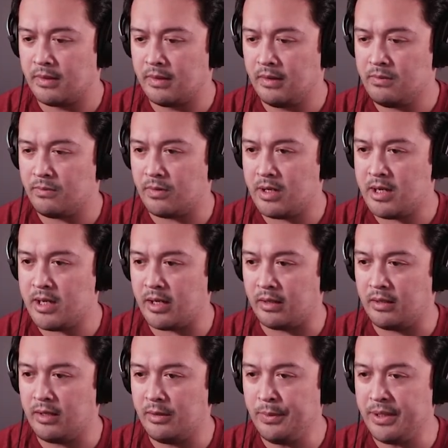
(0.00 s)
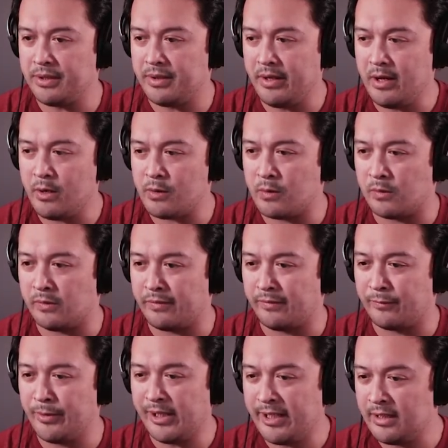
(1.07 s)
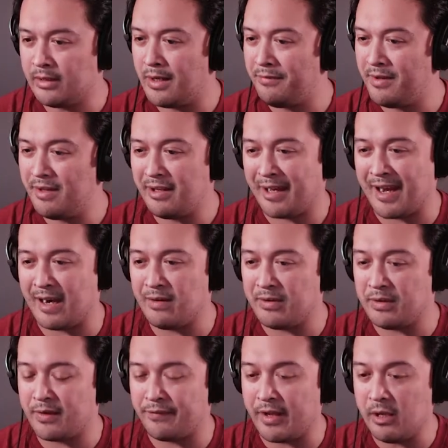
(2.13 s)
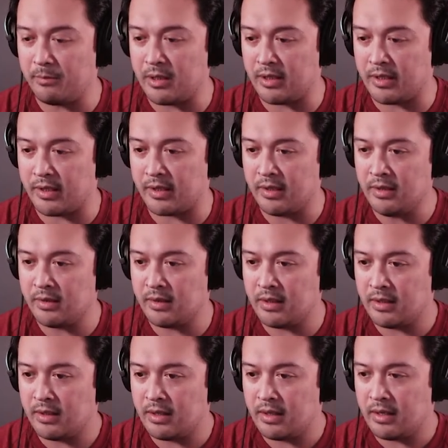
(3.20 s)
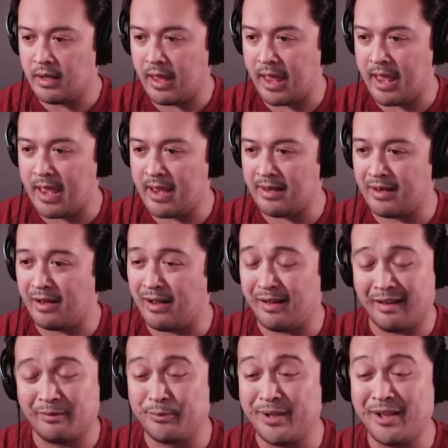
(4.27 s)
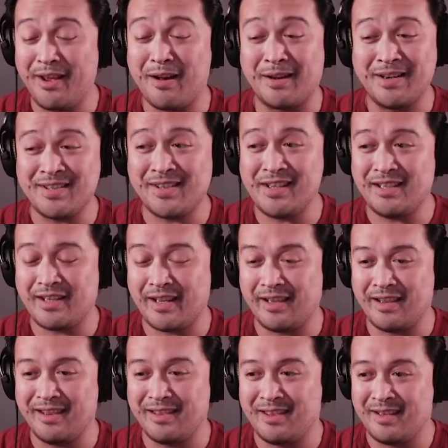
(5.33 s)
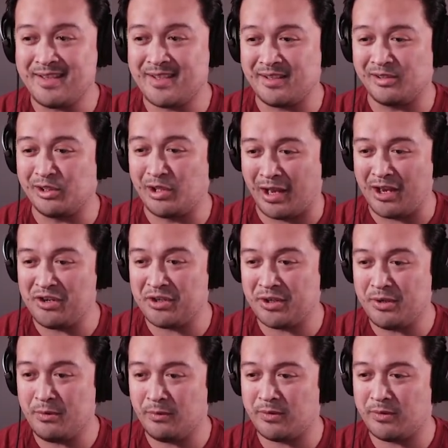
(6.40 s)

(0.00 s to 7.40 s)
All right, here we go. Really loving the character development here. And really honestly, like this little intro